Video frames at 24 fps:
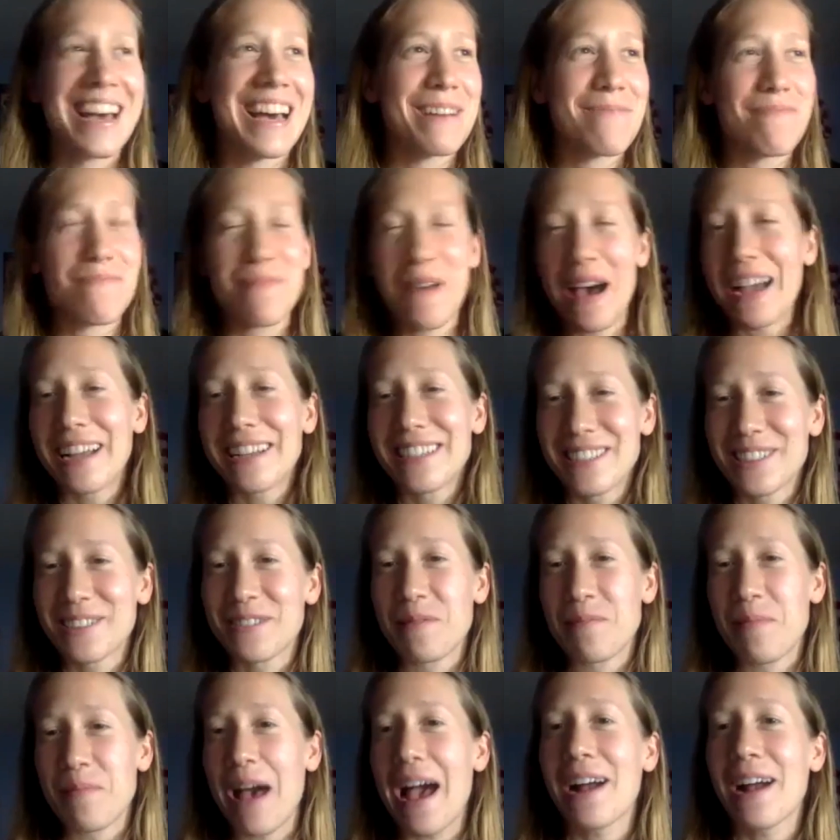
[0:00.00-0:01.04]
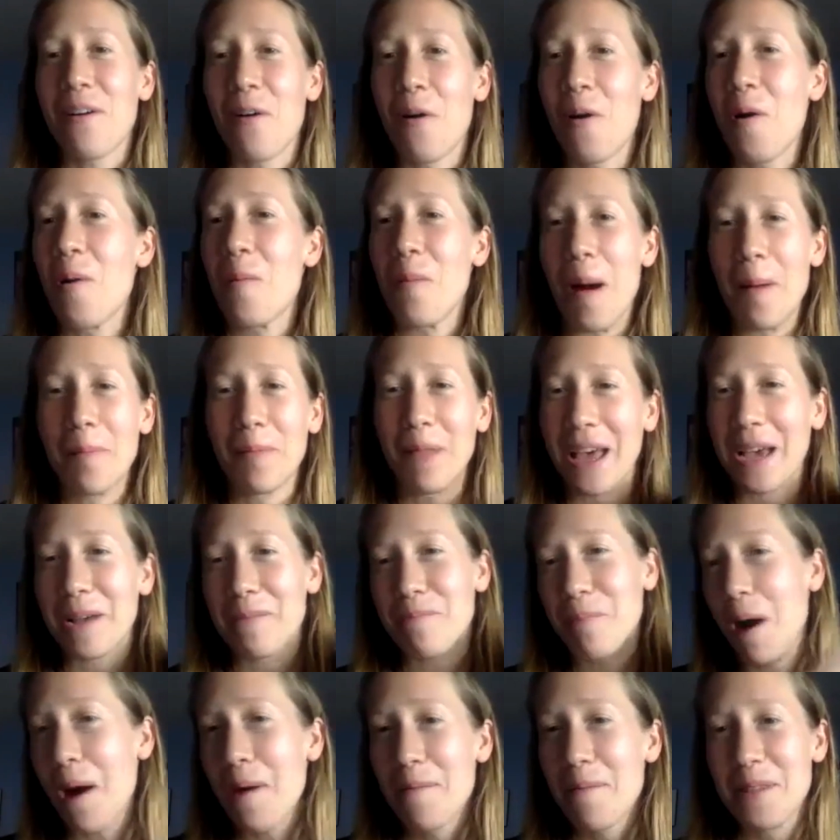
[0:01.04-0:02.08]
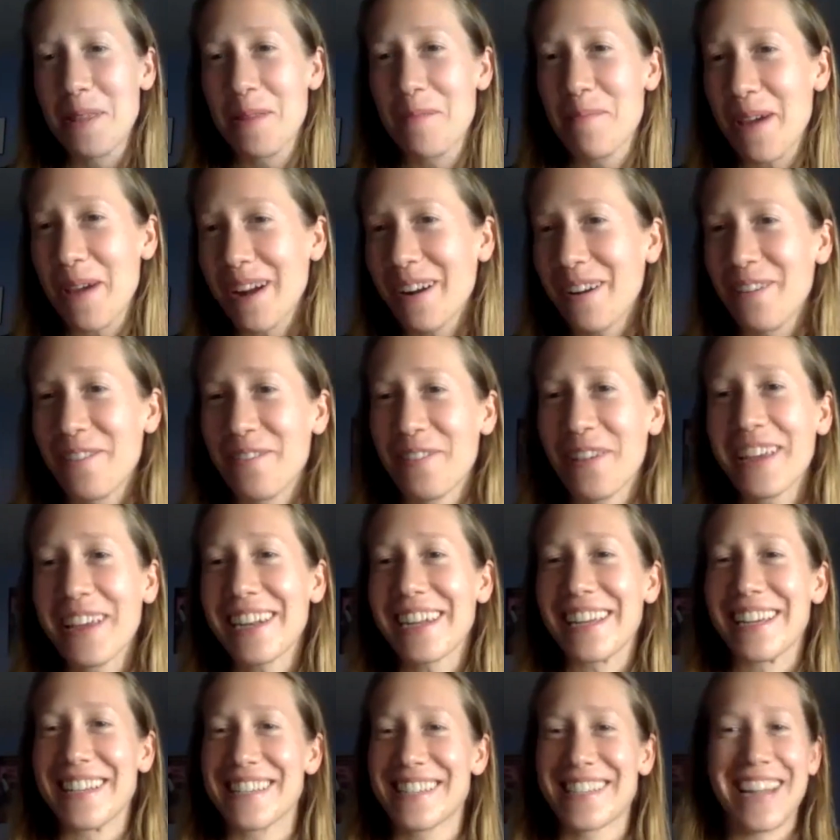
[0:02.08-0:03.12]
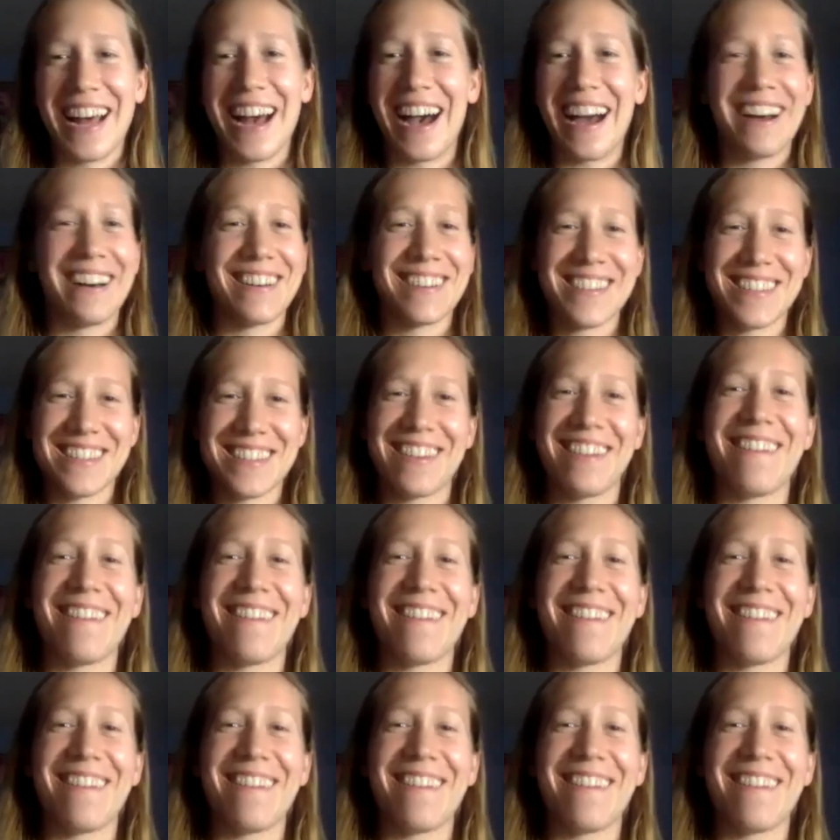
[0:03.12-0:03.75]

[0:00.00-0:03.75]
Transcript: Mind you, back home, I'm like bottom of the barrel fitness style. So